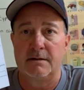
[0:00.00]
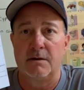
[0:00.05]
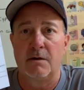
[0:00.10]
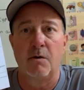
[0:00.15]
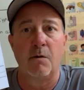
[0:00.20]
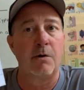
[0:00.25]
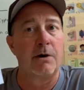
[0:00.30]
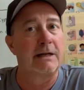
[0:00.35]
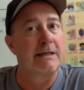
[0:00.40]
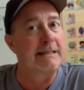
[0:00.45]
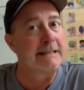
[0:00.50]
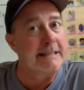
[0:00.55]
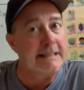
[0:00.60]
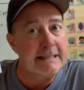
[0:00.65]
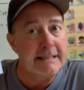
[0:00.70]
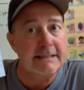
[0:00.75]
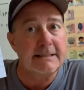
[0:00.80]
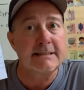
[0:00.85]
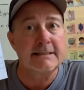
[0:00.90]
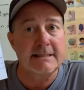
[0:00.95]
or at
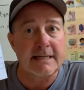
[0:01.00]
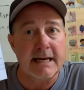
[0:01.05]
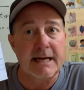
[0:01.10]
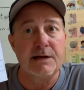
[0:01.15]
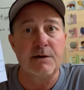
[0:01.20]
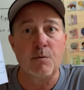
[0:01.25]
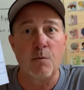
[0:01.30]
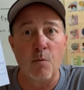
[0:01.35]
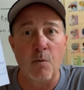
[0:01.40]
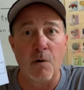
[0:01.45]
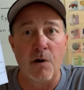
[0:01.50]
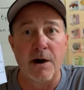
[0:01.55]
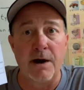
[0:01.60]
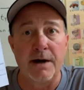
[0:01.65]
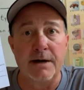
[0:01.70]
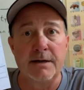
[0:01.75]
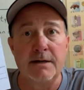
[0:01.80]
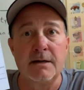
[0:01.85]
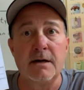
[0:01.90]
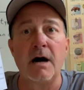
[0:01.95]
least day
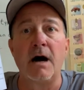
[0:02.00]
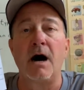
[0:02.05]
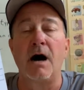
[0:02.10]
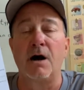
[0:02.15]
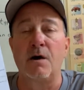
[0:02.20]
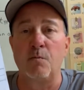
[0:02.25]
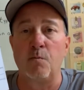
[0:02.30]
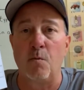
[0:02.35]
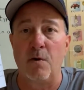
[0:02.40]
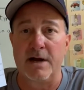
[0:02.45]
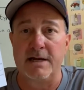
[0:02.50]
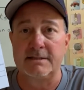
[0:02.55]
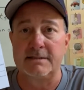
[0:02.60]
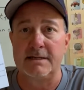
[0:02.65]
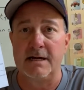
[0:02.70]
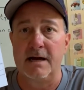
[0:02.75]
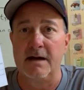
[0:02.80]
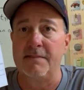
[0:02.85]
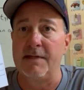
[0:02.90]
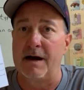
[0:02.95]
1 on
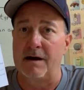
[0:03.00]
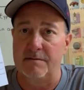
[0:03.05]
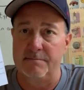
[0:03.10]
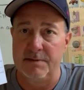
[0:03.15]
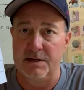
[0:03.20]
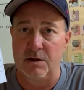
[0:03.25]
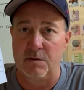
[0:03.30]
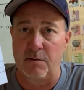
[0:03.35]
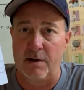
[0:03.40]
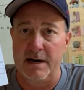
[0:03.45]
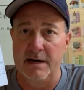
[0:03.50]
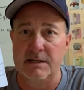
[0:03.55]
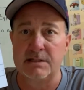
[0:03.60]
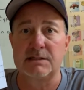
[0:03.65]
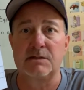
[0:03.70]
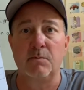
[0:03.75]
Wednesday, that would be great.